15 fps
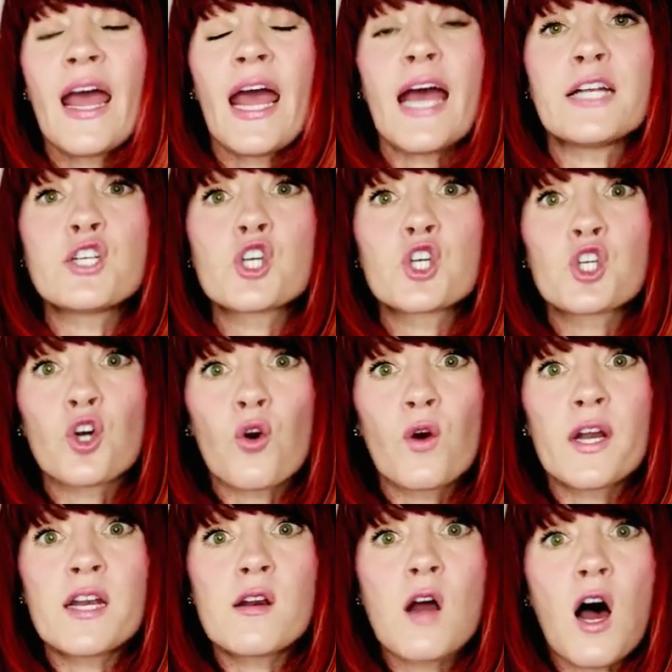and sure
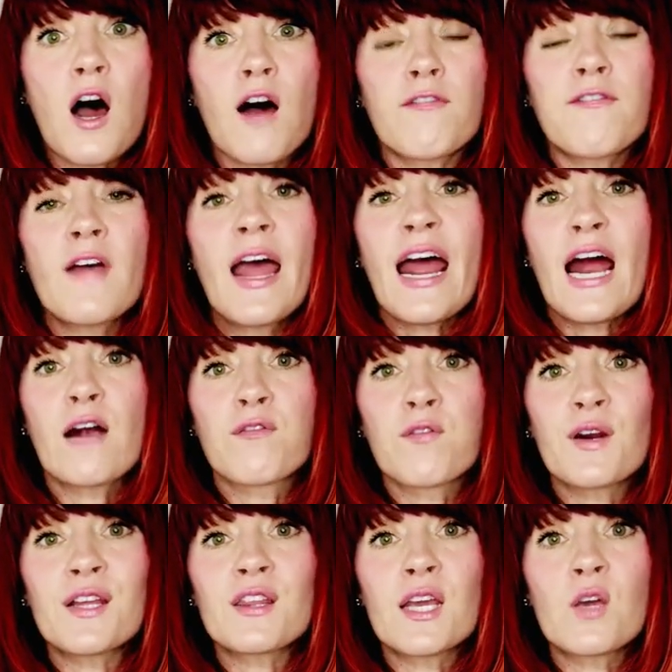enough
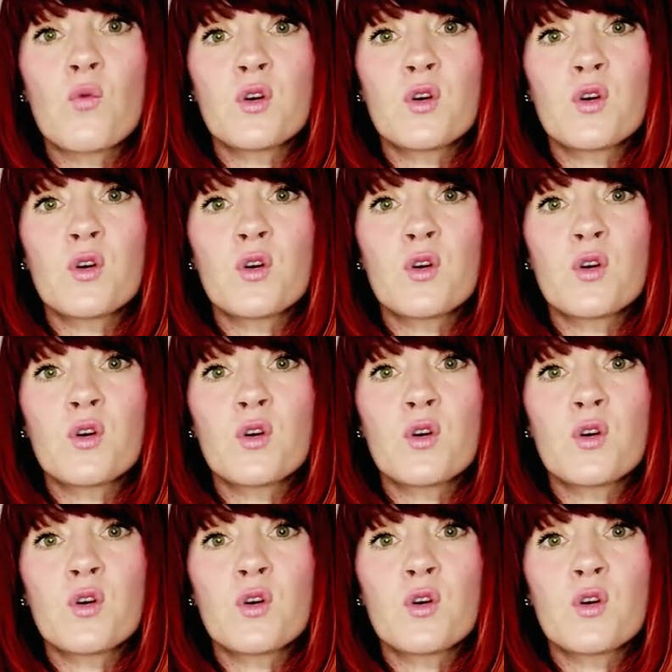everything